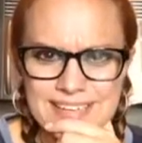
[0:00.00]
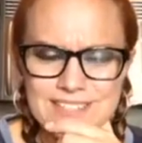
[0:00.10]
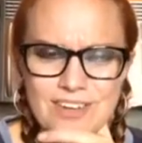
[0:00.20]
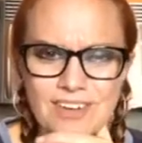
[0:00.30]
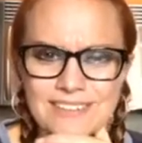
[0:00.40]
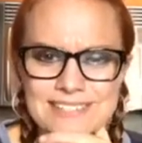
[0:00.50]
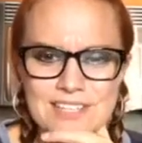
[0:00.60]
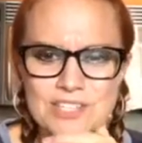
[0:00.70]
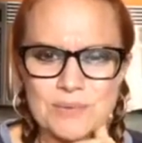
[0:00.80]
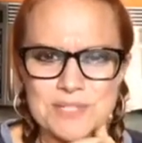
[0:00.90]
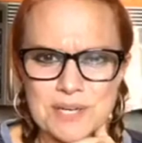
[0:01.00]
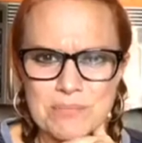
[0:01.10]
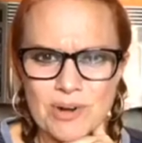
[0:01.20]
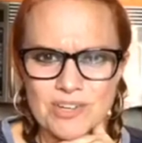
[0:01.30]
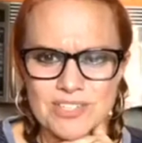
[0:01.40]
Wait, Dolly said she was going
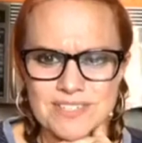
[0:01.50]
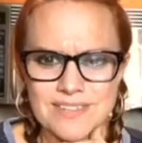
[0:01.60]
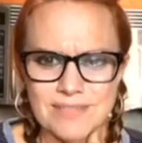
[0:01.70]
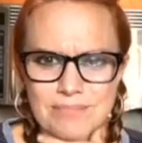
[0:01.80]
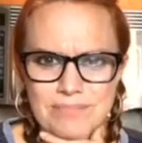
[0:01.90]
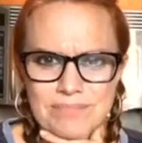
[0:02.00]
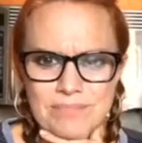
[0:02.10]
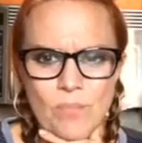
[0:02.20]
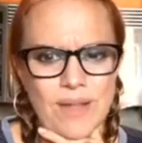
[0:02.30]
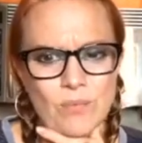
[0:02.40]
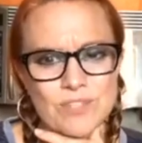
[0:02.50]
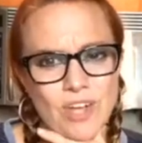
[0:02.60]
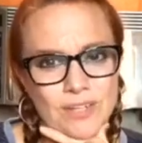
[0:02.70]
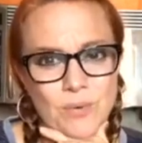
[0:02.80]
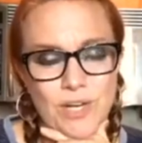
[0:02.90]
to purchase a. Wait,
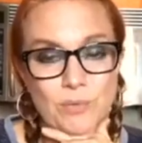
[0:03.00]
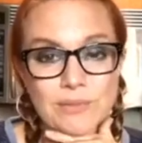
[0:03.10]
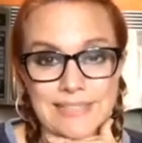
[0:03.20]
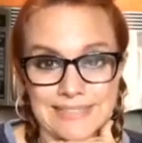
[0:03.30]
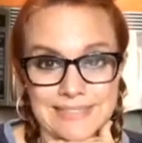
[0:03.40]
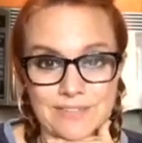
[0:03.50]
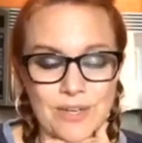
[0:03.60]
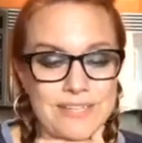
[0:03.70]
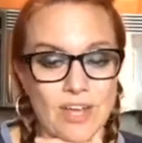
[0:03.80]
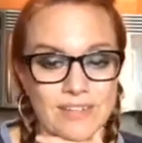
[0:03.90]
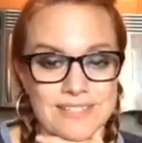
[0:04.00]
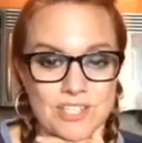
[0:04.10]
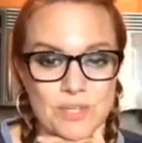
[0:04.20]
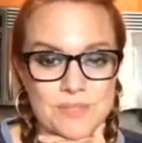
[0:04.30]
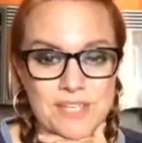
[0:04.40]
Dolly, where do you live? Okay, Dolly
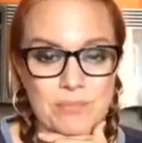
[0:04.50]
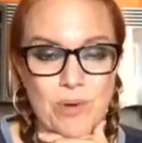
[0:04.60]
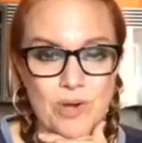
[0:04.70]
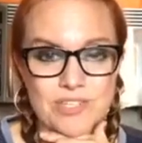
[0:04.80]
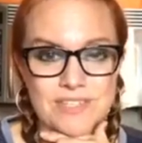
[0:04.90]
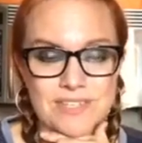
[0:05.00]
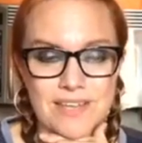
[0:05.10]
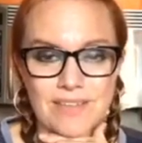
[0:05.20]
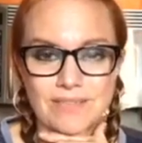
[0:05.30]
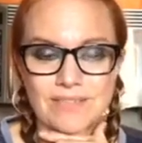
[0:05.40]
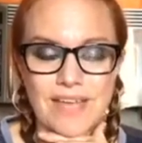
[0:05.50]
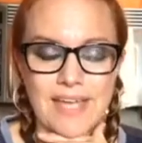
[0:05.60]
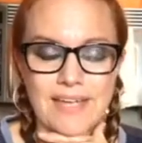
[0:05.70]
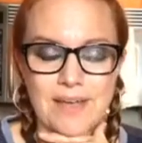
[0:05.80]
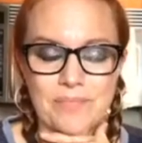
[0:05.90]
said she was going to purchase a,
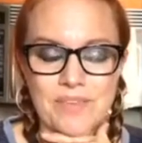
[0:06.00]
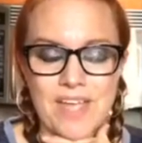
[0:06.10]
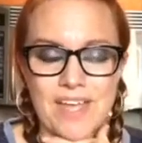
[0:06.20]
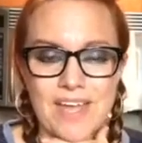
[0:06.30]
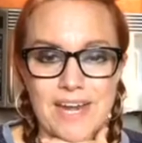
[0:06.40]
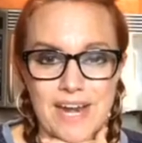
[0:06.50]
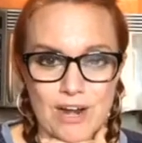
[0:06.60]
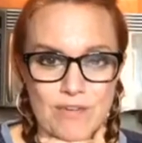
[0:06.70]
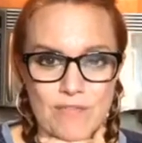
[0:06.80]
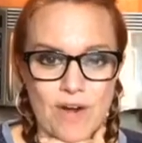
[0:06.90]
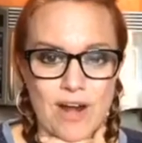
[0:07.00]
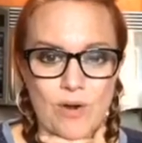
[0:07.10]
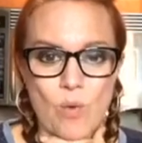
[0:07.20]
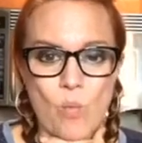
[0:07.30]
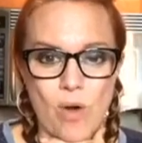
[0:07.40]
a um, an air
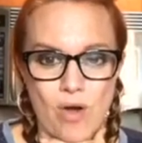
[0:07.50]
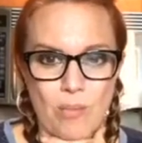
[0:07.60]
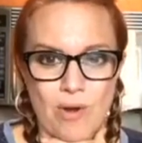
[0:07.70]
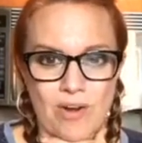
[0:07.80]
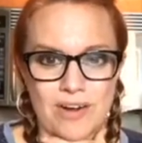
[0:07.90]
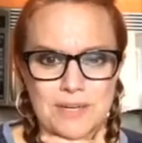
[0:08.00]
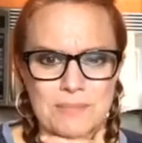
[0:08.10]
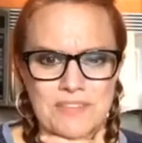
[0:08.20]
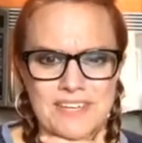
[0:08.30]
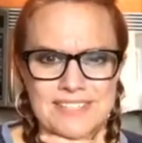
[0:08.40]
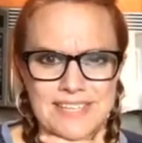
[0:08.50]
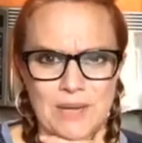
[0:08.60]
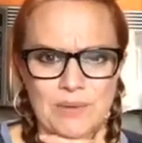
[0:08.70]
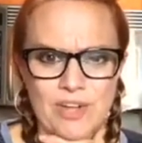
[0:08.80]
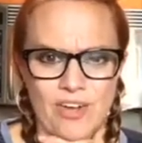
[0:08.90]
fryer at Walmart, but then it
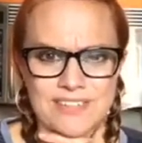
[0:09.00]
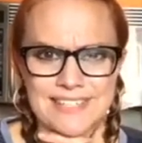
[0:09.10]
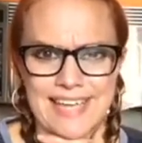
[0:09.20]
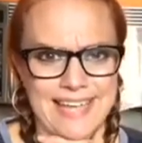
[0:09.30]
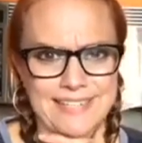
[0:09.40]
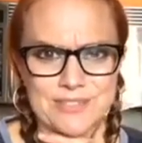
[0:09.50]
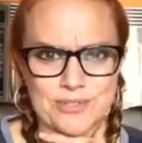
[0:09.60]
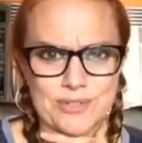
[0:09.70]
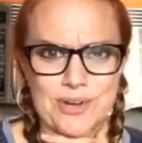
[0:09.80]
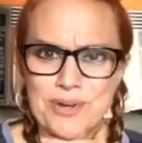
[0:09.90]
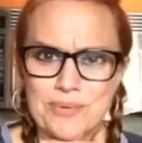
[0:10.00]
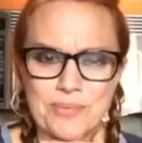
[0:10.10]
said it would cause cancer.